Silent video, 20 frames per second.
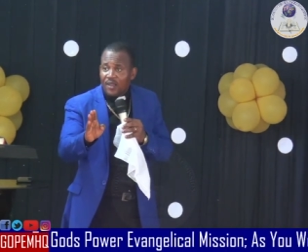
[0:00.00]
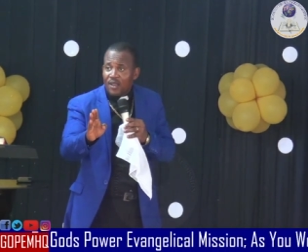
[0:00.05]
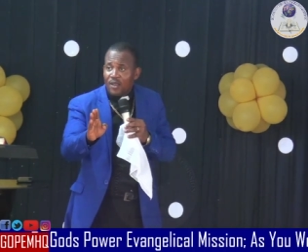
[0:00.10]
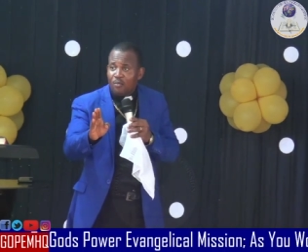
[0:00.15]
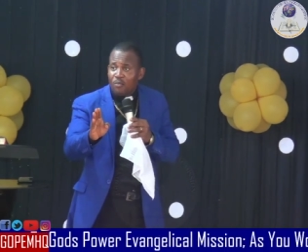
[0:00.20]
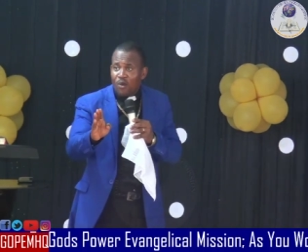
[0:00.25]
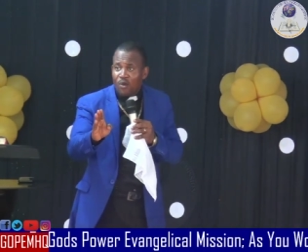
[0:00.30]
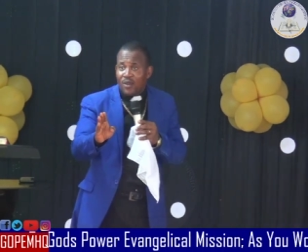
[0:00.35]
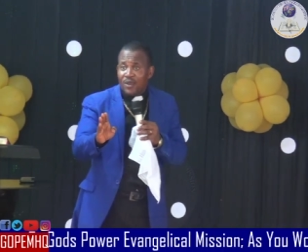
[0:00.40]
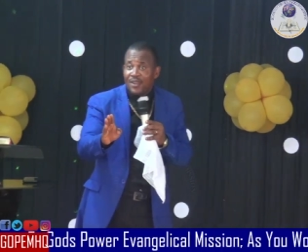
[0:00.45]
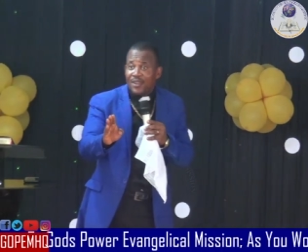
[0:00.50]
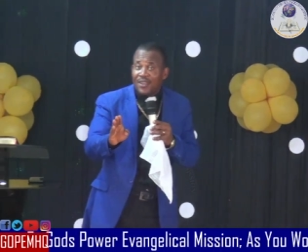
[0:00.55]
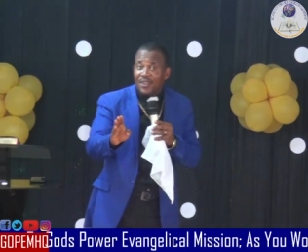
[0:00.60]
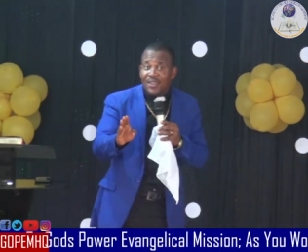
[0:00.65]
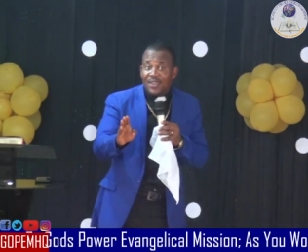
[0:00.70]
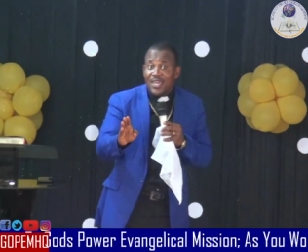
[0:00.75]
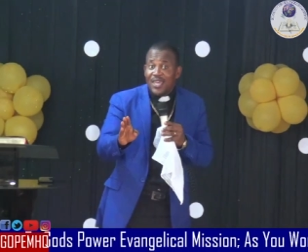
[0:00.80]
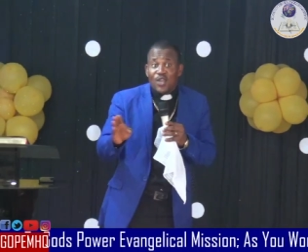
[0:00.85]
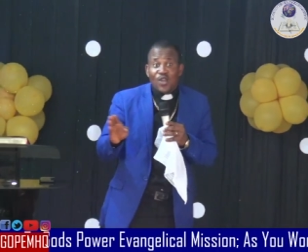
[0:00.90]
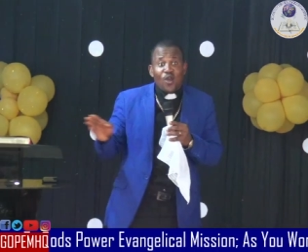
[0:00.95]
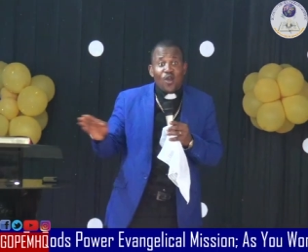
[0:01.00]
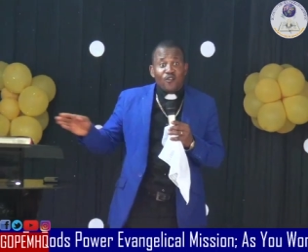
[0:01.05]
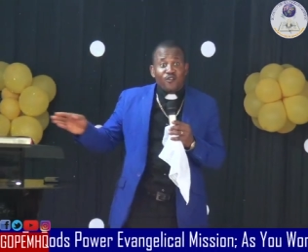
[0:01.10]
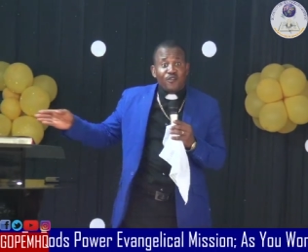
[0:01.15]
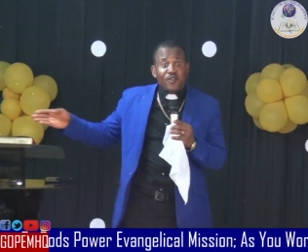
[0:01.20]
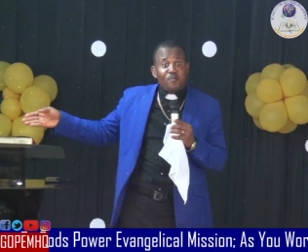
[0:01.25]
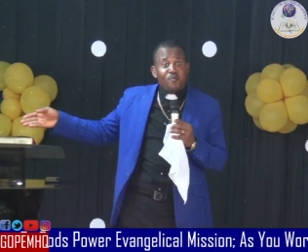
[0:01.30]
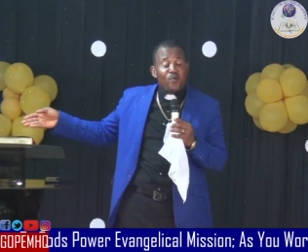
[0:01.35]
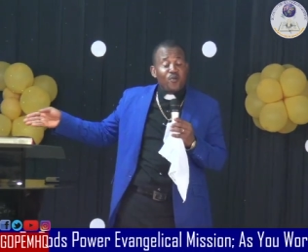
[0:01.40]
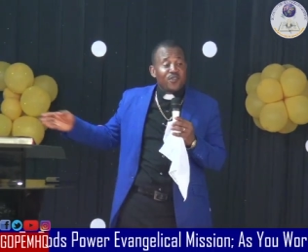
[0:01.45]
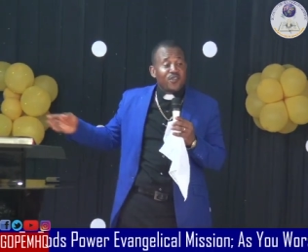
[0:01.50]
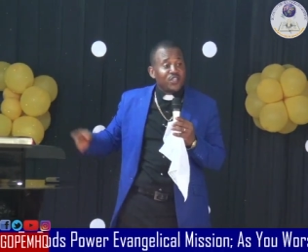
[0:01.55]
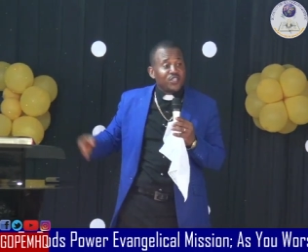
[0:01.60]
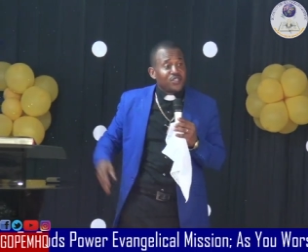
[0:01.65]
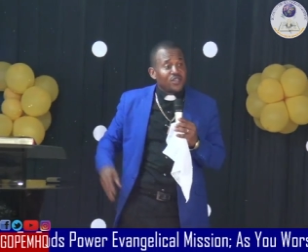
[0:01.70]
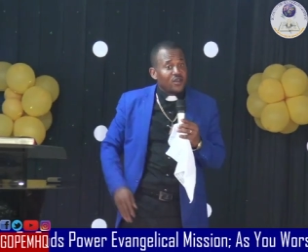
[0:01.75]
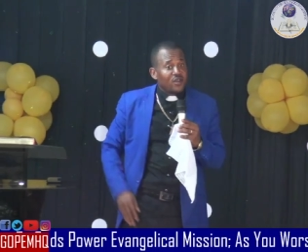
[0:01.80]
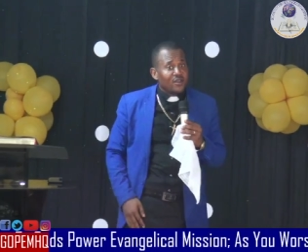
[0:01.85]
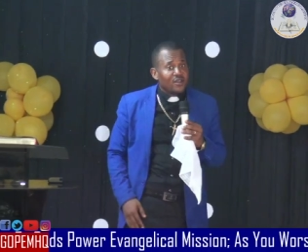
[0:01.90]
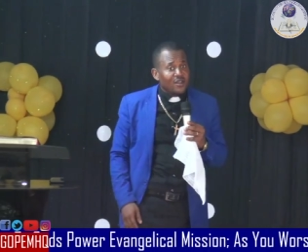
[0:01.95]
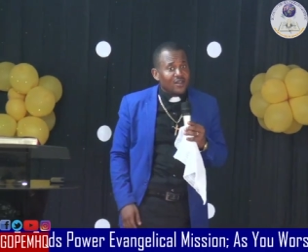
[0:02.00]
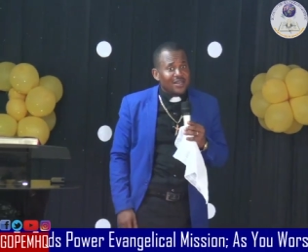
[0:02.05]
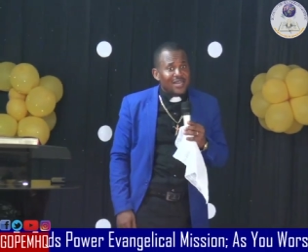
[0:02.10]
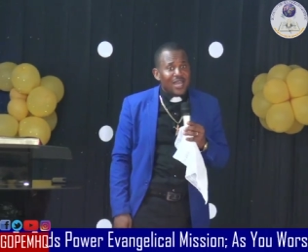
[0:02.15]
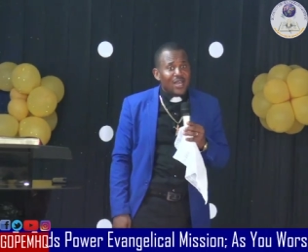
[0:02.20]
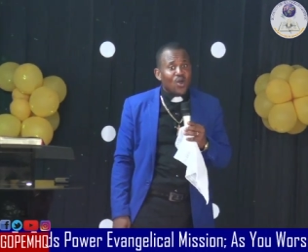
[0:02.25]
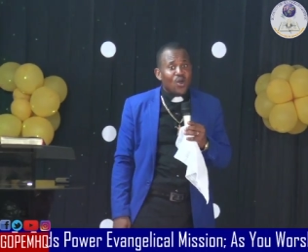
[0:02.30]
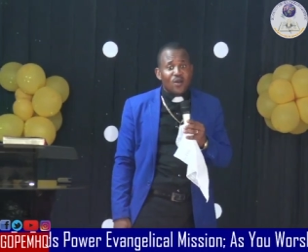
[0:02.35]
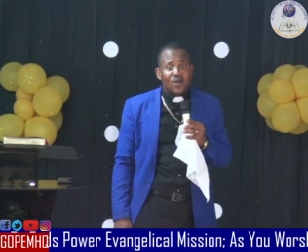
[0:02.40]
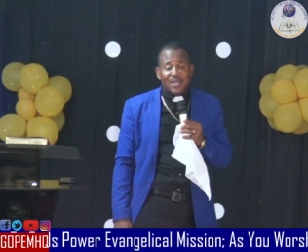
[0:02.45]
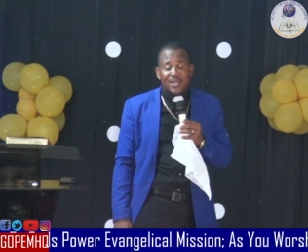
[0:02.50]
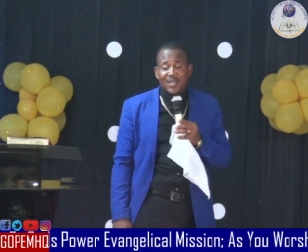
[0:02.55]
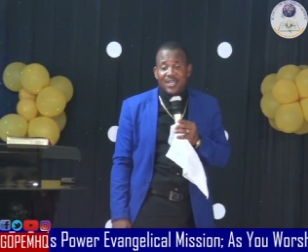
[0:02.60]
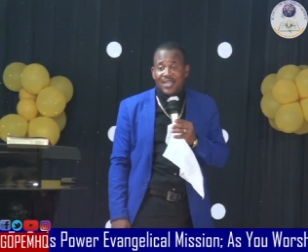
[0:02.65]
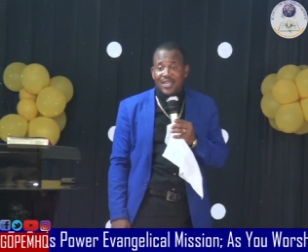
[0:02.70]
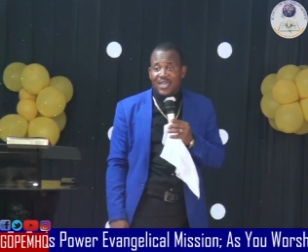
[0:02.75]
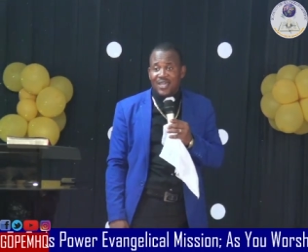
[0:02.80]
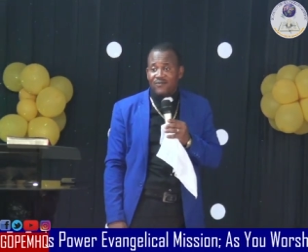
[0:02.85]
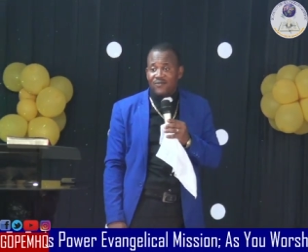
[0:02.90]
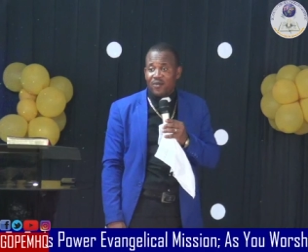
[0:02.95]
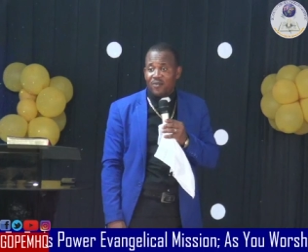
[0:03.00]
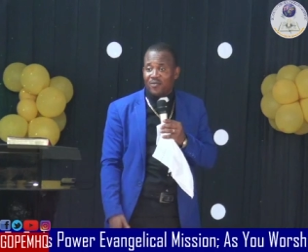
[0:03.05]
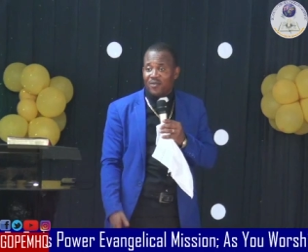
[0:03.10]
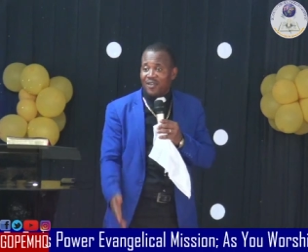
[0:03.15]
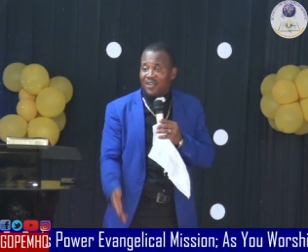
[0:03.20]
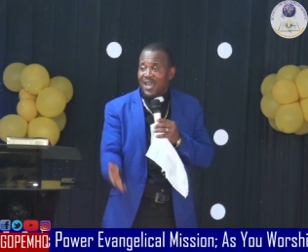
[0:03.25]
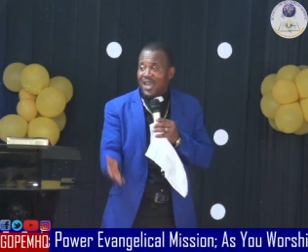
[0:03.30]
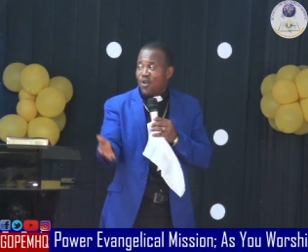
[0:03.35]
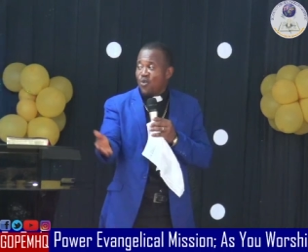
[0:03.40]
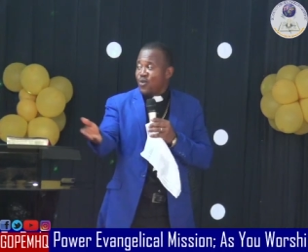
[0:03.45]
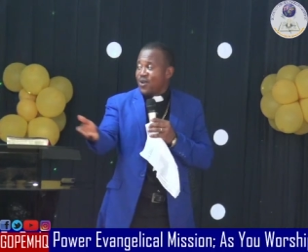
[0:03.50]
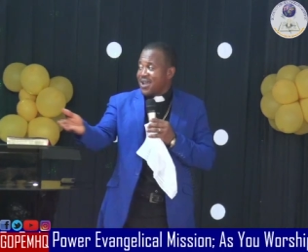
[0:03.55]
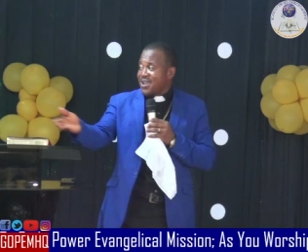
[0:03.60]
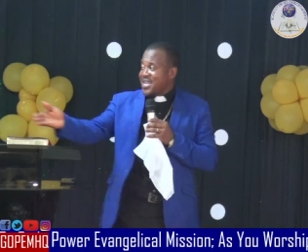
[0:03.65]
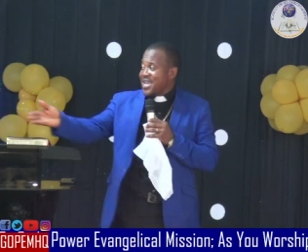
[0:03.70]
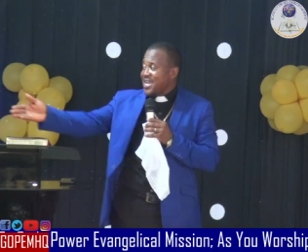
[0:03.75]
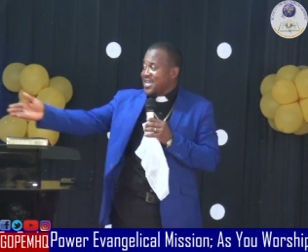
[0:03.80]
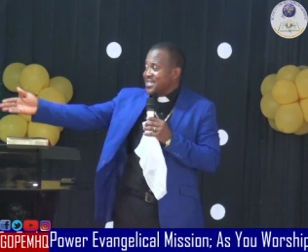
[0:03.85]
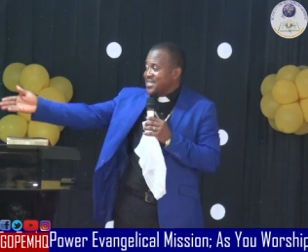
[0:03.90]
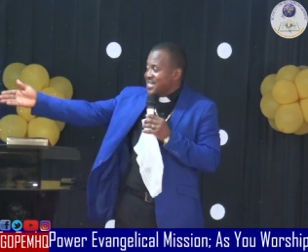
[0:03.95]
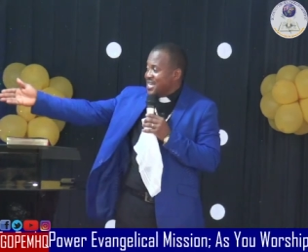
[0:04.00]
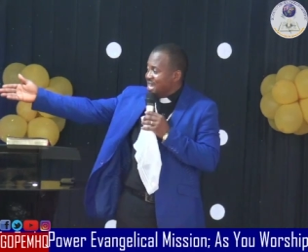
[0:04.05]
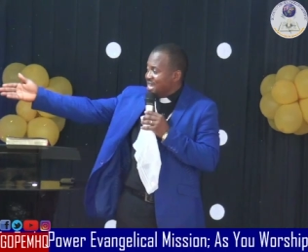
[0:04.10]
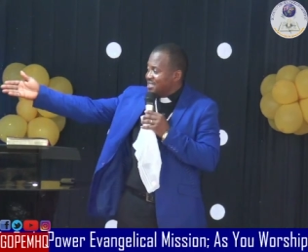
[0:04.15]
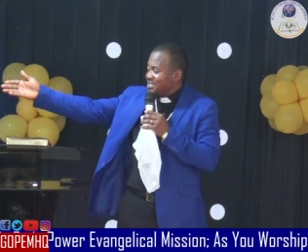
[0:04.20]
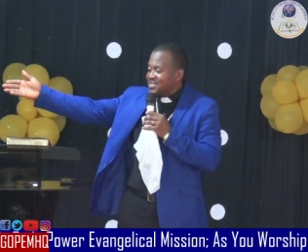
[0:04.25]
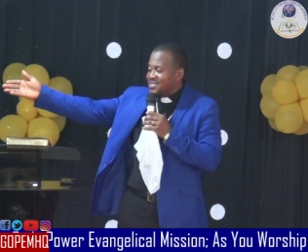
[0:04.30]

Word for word: But he got to a position that God didn't give him. And look at how he died.